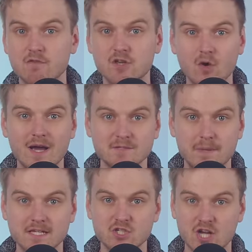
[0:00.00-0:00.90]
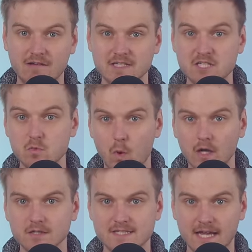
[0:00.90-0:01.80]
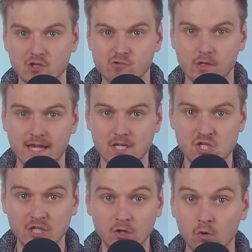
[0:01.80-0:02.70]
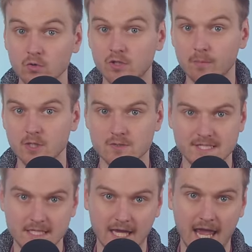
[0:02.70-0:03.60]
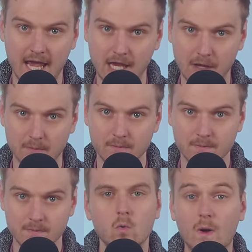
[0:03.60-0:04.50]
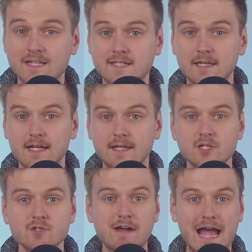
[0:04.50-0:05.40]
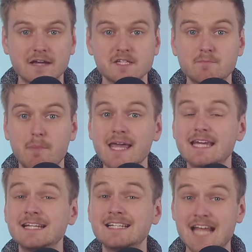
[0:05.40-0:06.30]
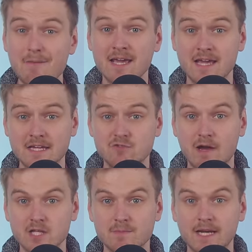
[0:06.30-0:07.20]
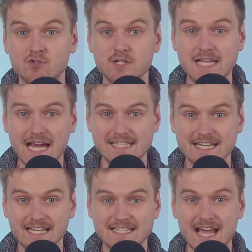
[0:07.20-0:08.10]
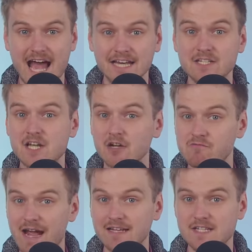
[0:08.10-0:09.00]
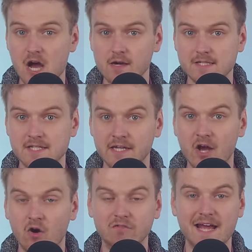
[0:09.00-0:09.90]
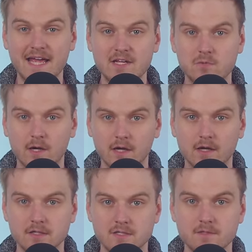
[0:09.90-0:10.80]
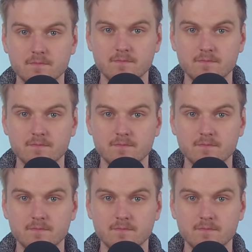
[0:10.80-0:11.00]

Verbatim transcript: of US based charity World Central Kitchen, or WCK. Western leaders reacted by condemning Israel's military tactics and direct targeting of aid workers.